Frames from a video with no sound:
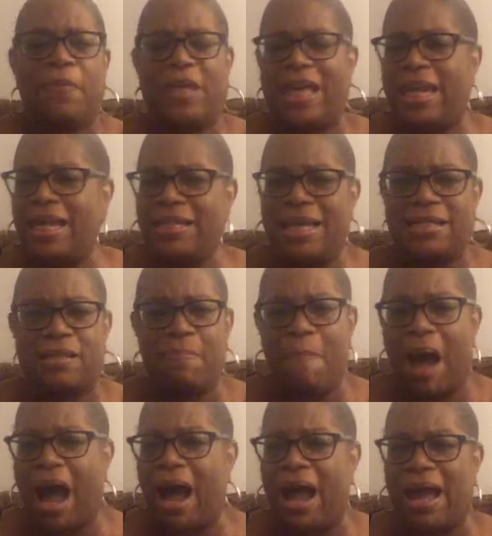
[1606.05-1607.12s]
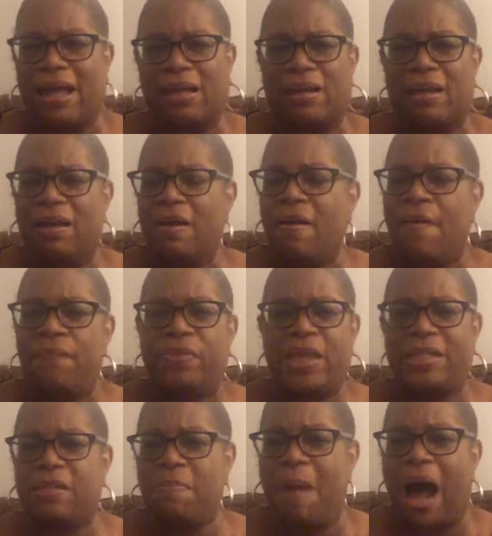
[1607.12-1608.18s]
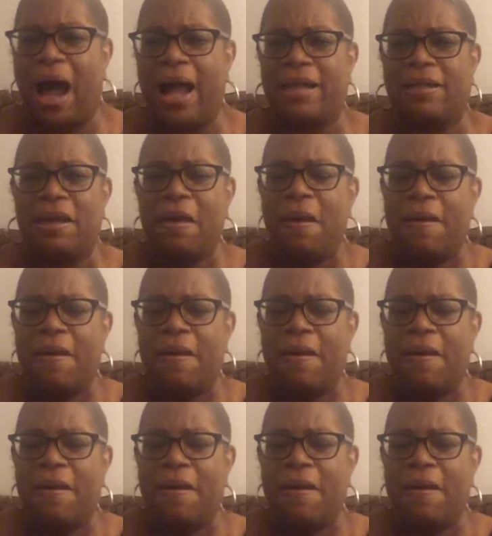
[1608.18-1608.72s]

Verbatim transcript: getting this mind this mind